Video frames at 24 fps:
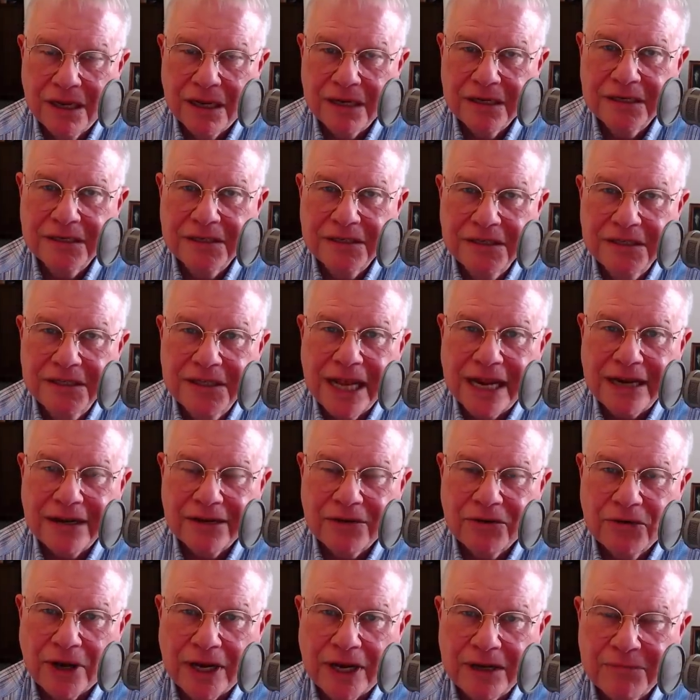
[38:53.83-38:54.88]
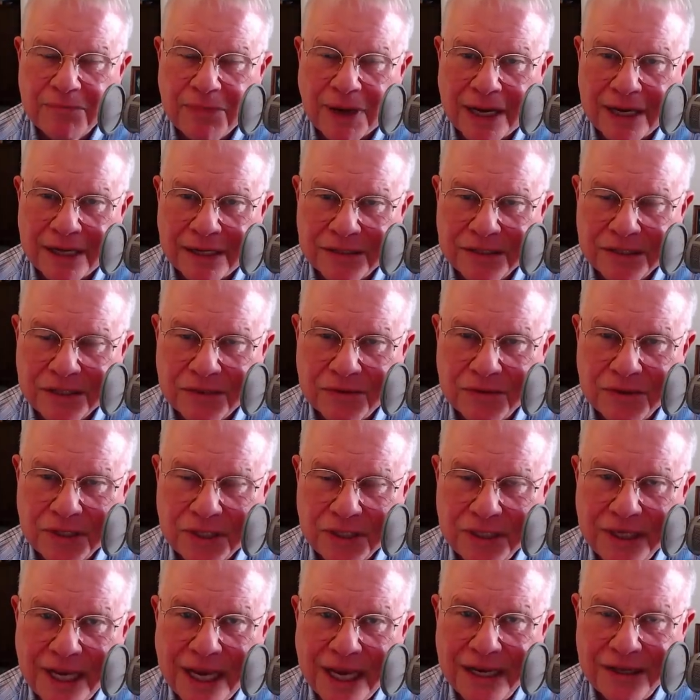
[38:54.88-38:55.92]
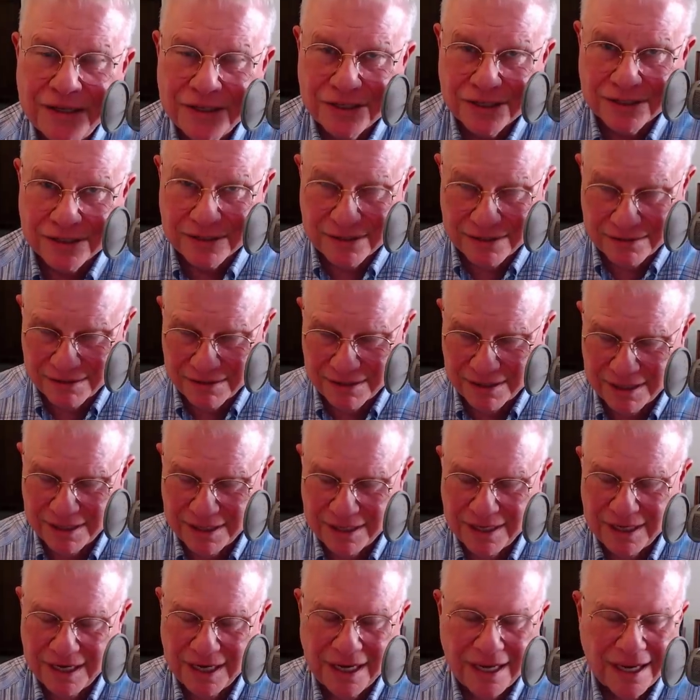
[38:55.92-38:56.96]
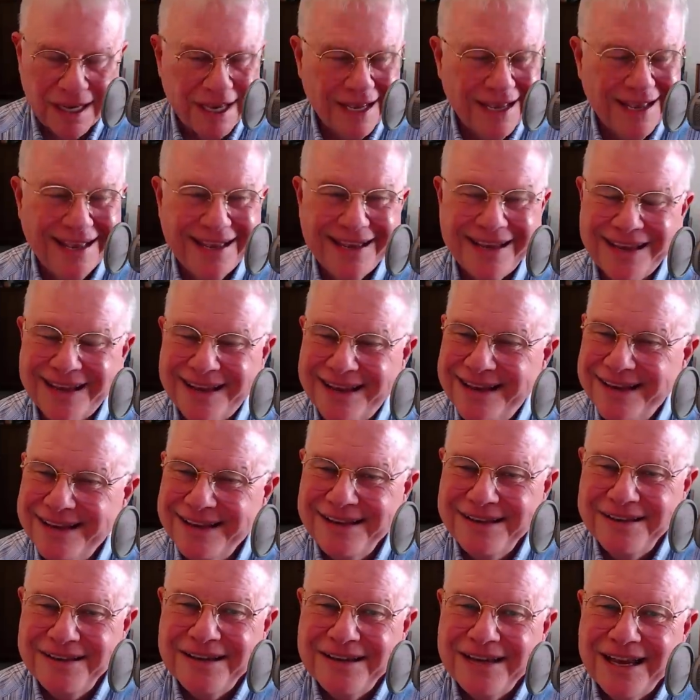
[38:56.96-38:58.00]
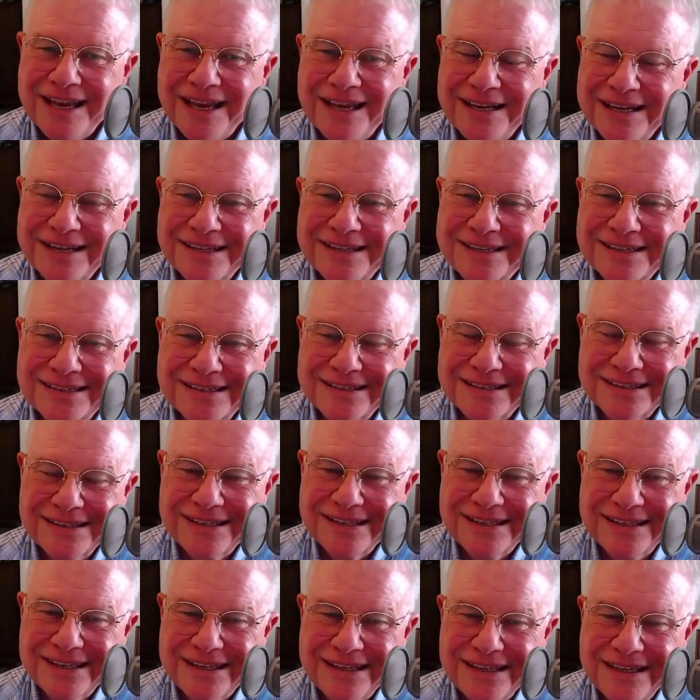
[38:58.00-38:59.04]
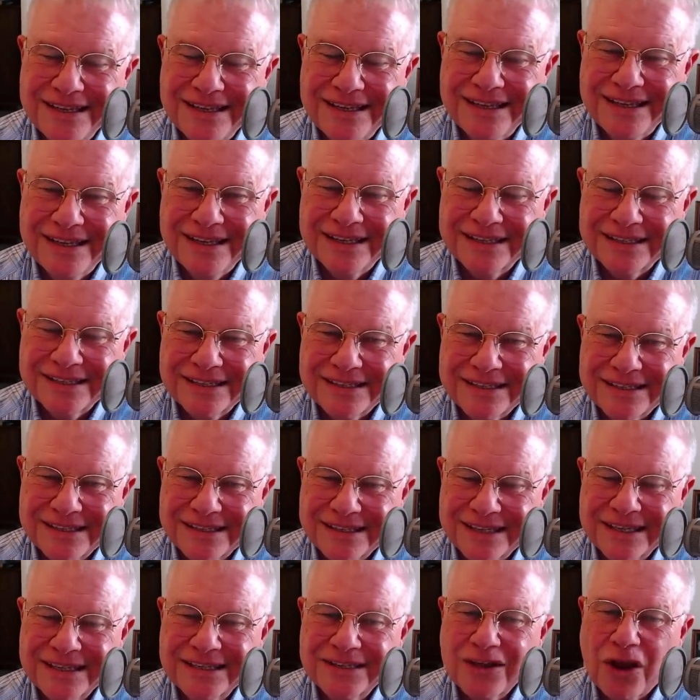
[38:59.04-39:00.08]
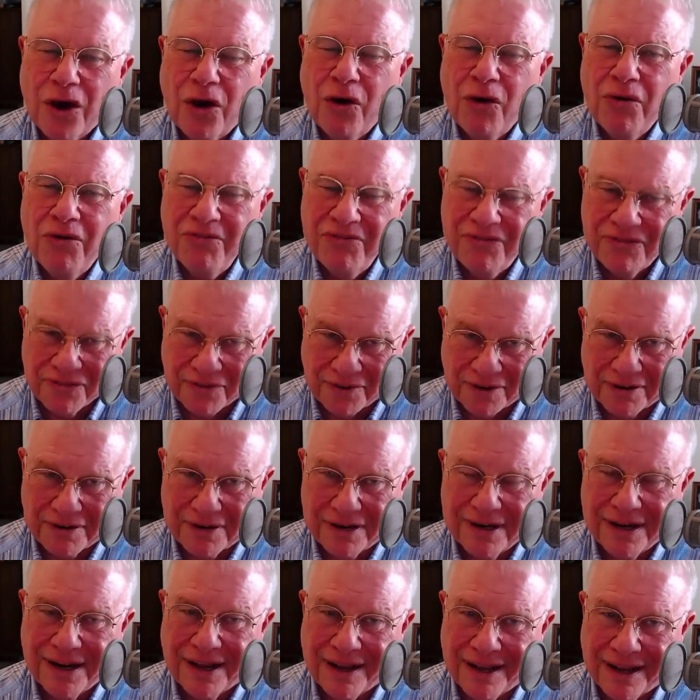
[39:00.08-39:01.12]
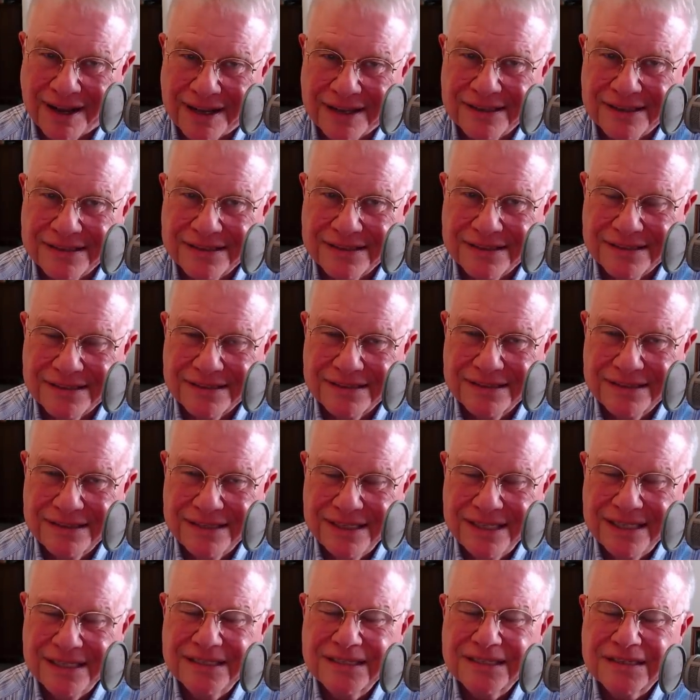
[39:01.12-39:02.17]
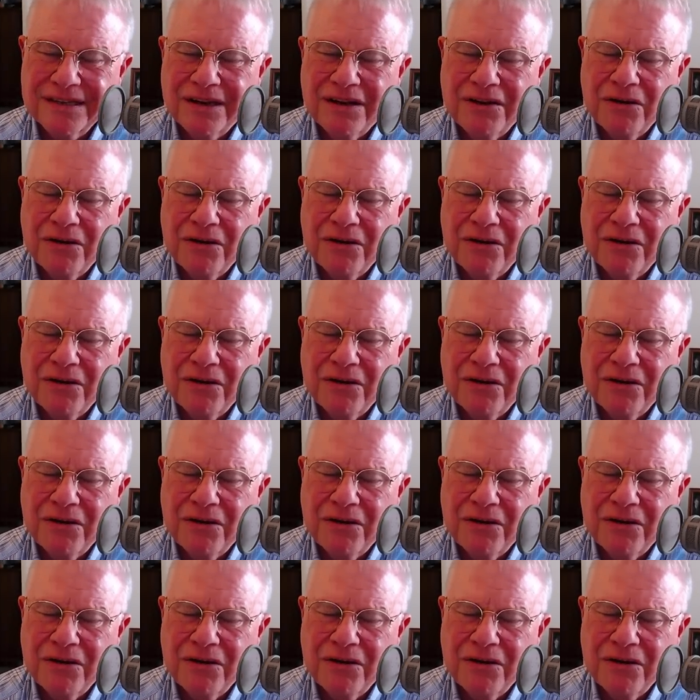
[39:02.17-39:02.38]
denigrate by association. Uh, and it's it's just, it's over, guys. It's